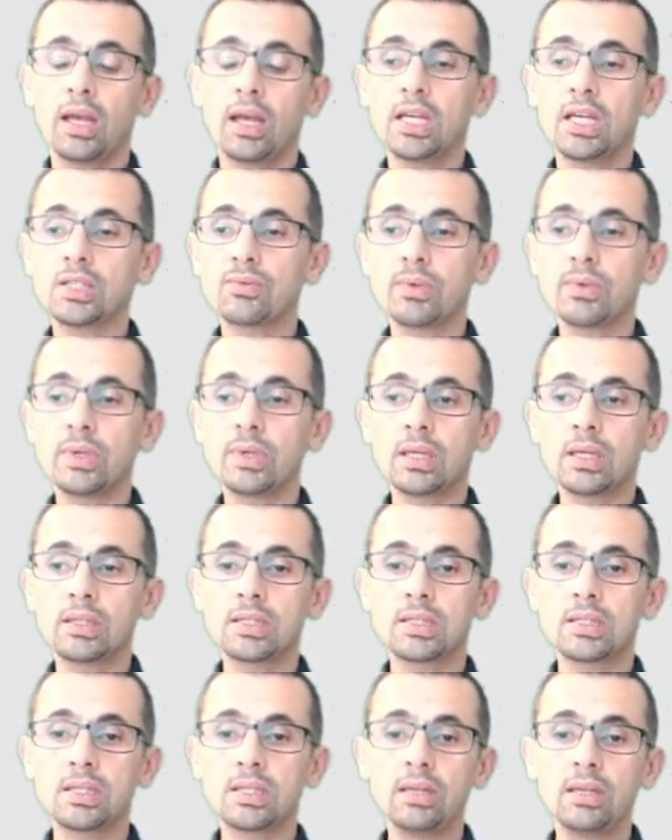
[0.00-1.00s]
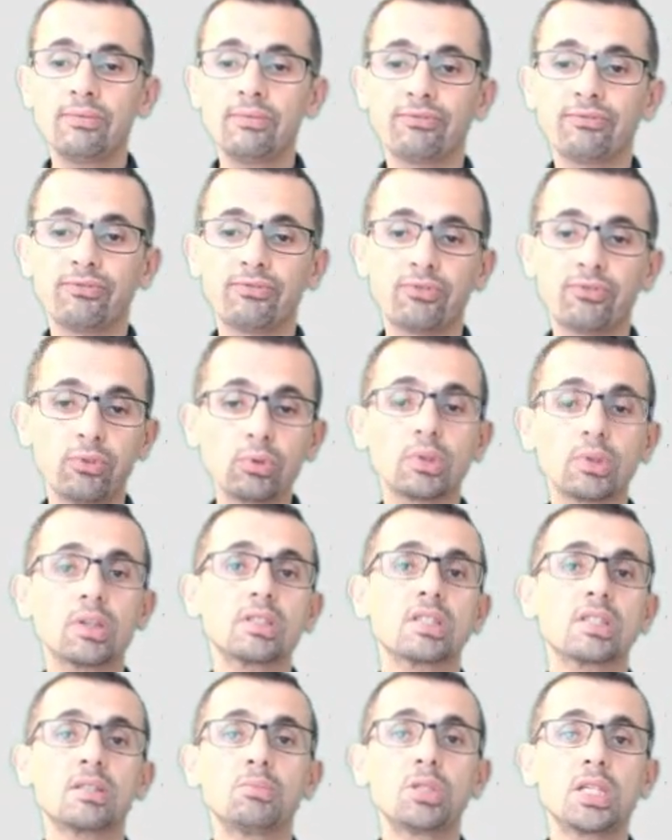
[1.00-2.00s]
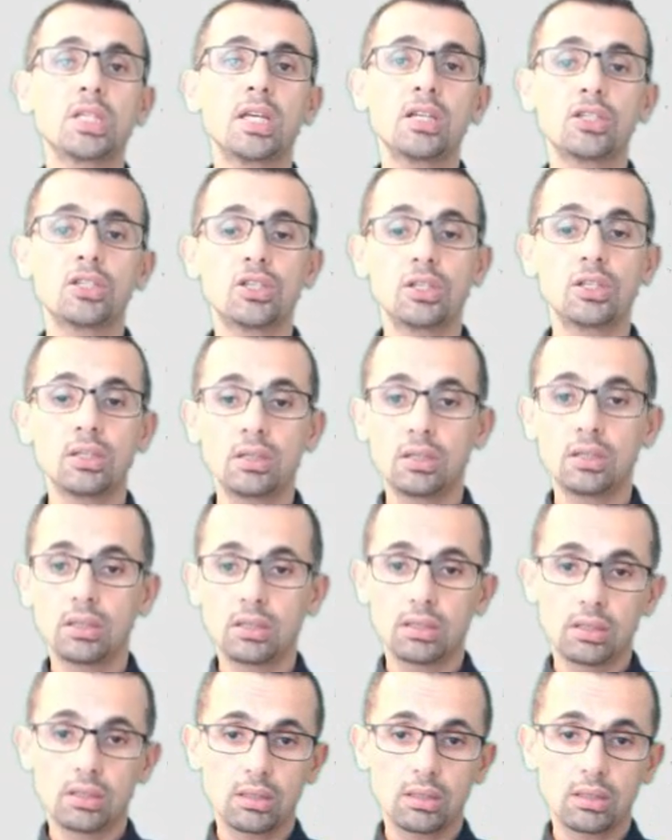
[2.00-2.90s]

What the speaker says: As we can see, full customization,